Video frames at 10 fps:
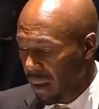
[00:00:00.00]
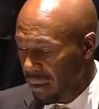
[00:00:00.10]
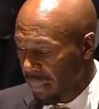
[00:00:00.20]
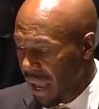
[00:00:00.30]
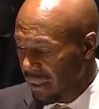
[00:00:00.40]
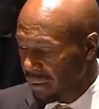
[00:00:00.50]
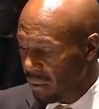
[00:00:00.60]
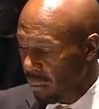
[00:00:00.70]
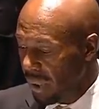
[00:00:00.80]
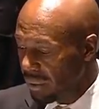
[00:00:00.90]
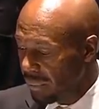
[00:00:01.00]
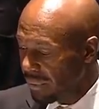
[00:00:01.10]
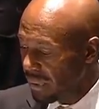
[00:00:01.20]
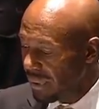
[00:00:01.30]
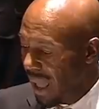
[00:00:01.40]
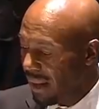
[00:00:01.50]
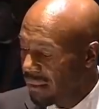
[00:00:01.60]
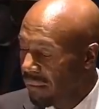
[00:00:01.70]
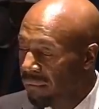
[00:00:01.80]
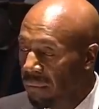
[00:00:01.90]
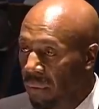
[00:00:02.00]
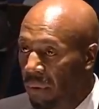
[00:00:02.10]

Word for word: In the past 2 weeks, we've seen acts of